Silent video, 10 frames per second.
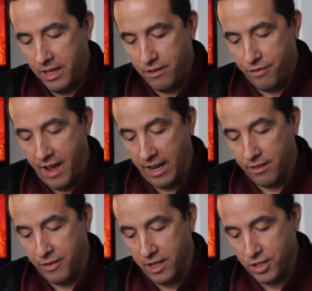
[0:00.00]
in
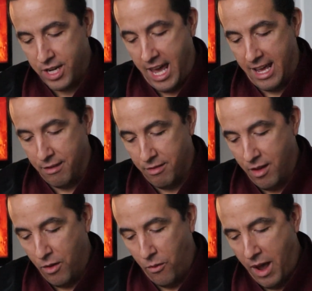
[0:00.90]
fact, finished 8th.
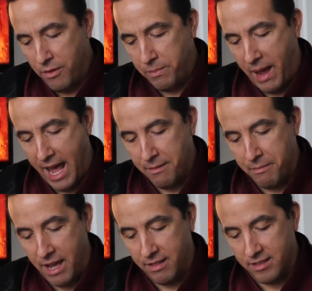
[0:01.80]
Why would Patton
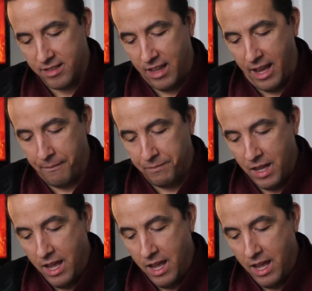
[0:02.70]
make this claim?